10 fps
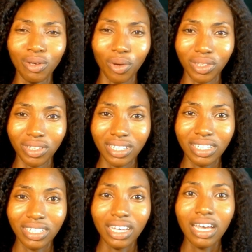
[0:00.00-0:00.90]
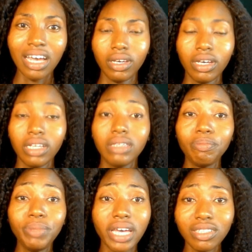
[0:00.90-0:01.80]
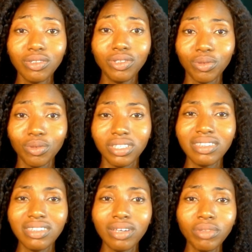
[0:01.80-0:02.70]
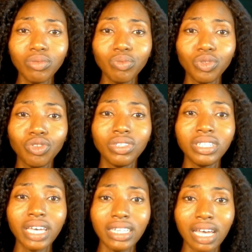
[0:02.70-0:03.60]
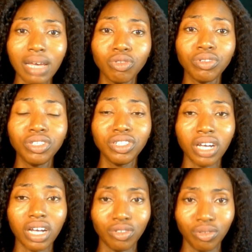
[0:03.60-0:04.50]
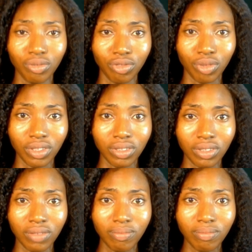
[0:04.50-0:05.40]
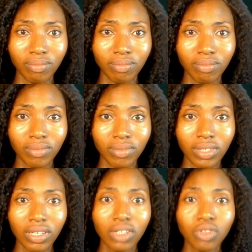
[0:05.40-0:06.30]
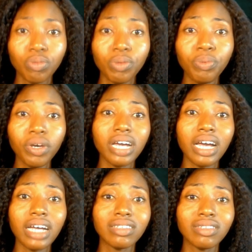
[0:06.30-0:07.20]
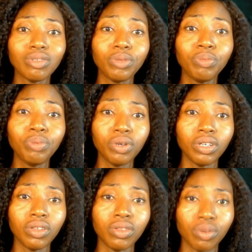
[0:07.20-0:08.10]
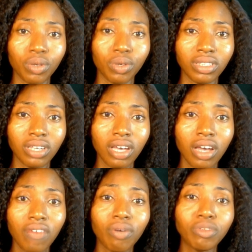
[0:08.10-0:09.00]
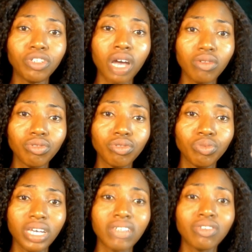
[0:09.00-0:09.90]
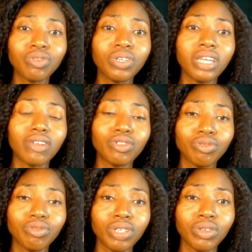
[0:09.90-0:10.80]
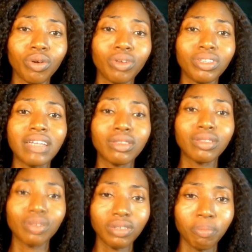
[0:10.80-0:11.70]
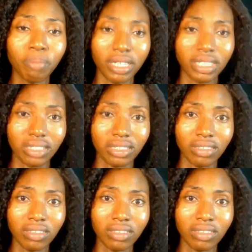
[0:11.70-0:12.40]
God. The Beatitudes is something we should take time to teach our children. To be pure in heart is to be pure in thought. From childhood, we can train our children on their thought pattern.